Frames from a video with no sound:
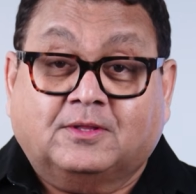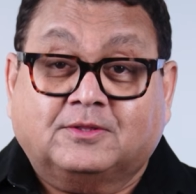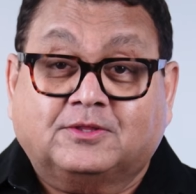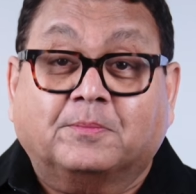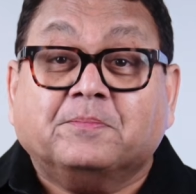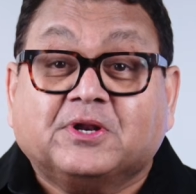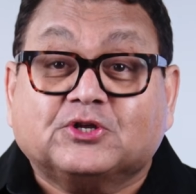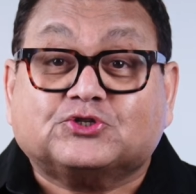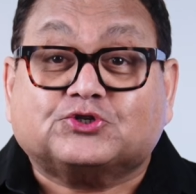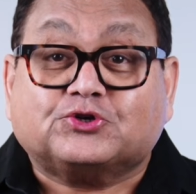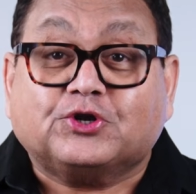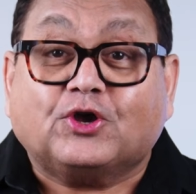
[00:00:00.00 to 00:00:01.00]
the
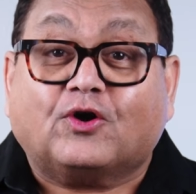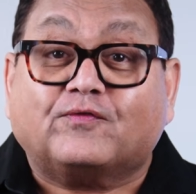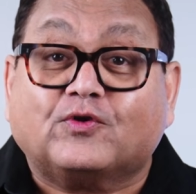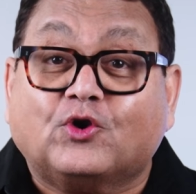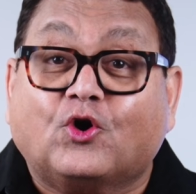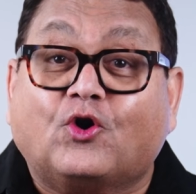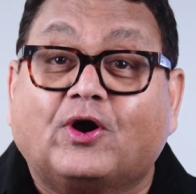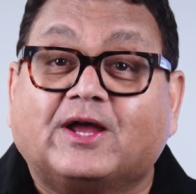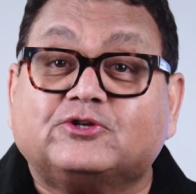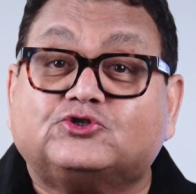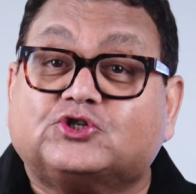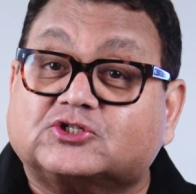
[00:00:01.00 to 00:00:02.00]
Ministry of Law
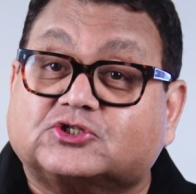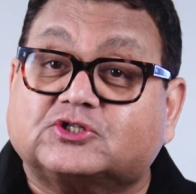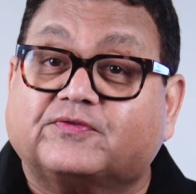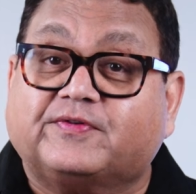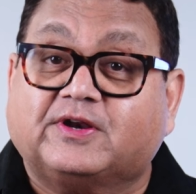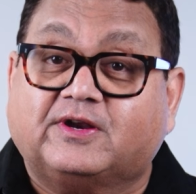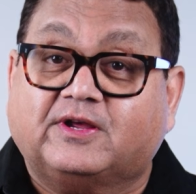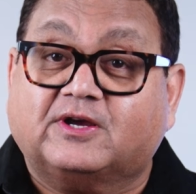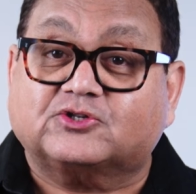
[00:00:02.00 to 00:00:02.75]
and Justice of India